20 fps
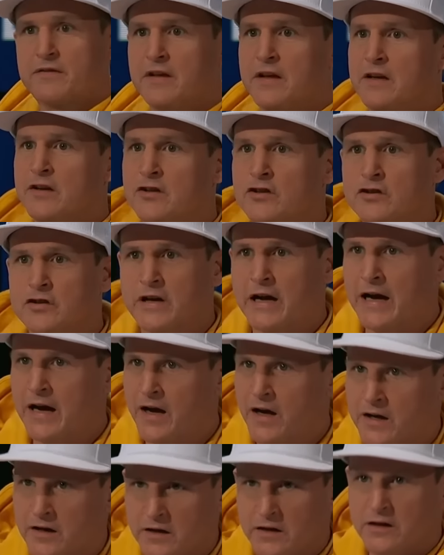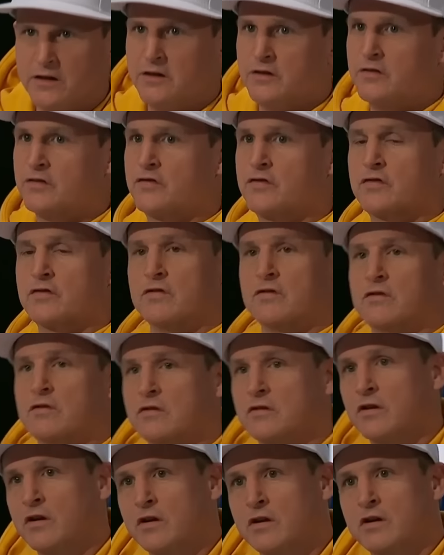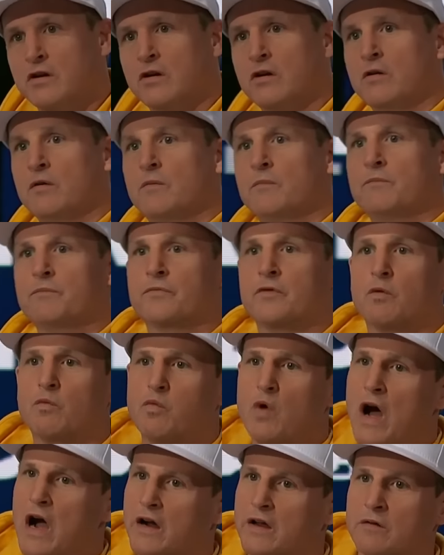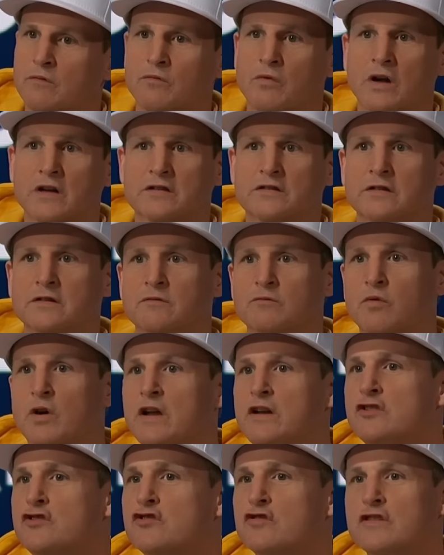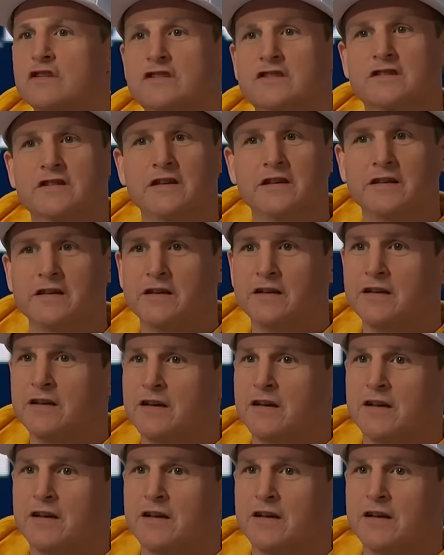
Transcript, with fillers: thing you got is uh, the rock and wrestling Rager at Sea.